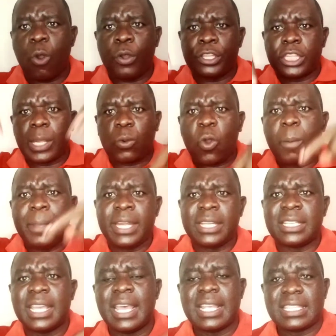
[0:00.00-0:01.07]
Or in the
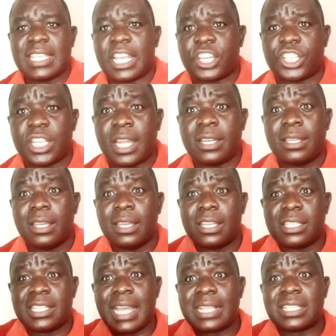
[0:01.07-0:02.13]
comment section,
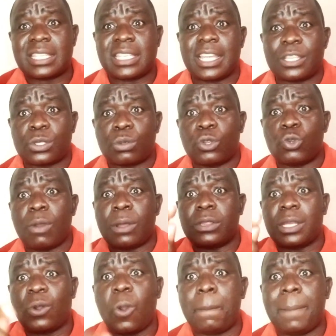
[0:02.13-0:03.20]
just say so you are
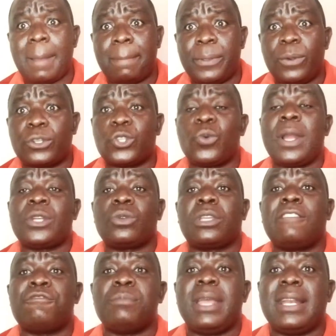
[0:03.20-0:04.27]
on the Copper Belt, you want to
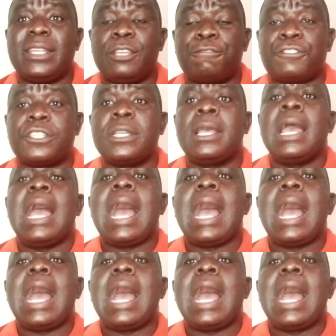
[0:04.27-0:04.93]
give me a lift.